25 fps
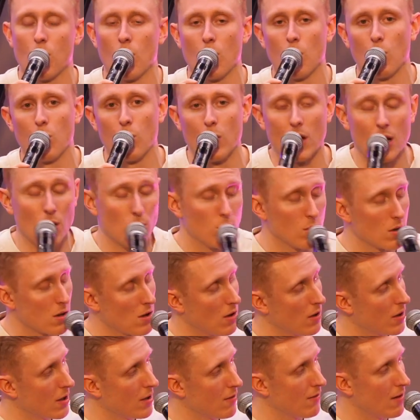what we would
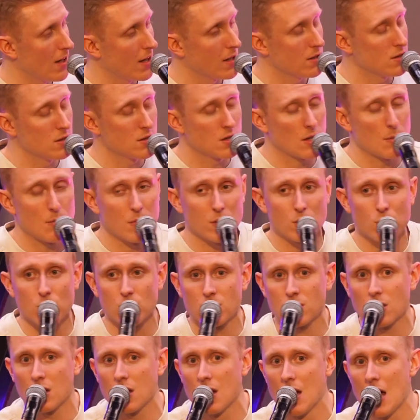like in a relationship, and
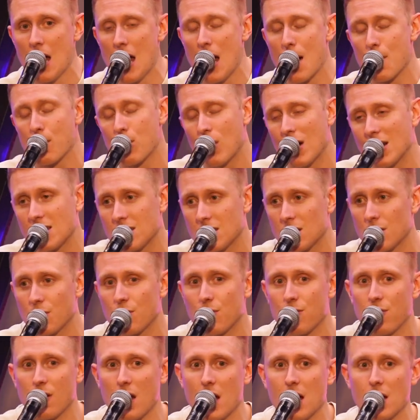just to press the
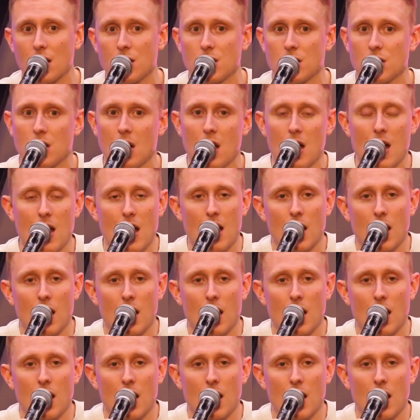flesh.